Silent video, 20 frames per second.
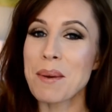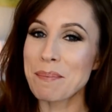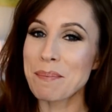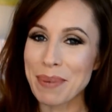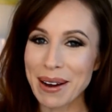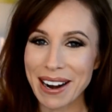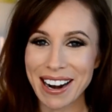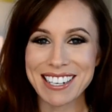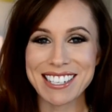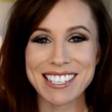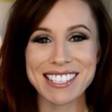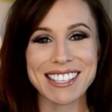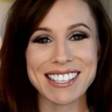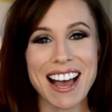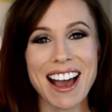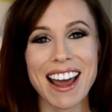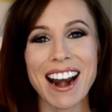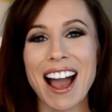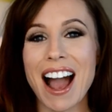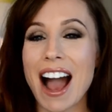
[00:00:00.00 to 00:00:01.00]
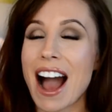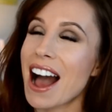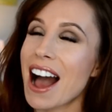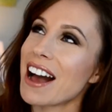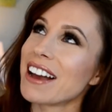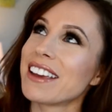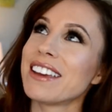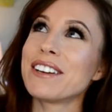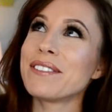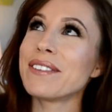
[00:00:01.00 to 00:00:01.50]
But I just thought,
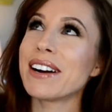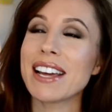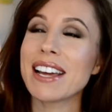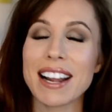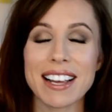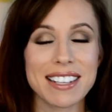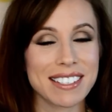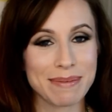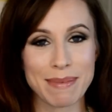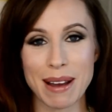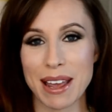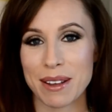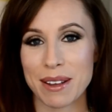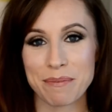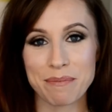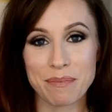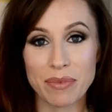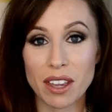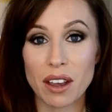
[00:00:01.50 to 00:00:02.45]
ah, you know what, it's my